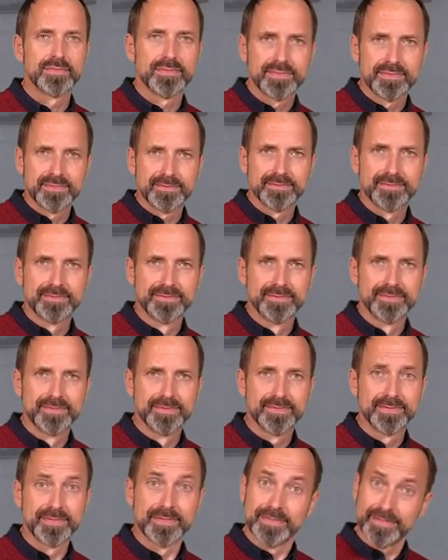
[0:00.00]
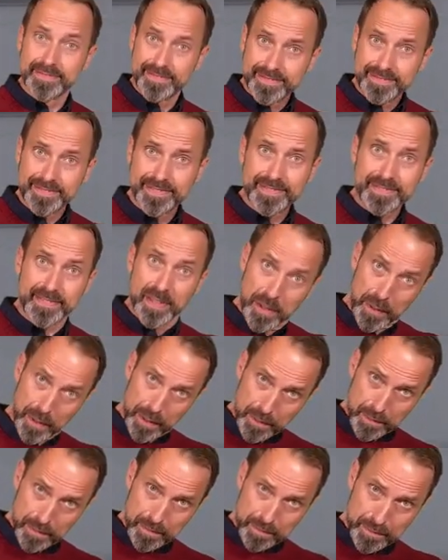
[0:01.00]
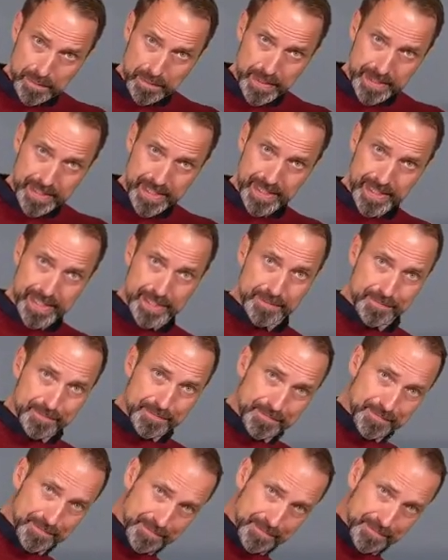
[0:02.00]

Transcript: could be a decrease, so it gets a little bit to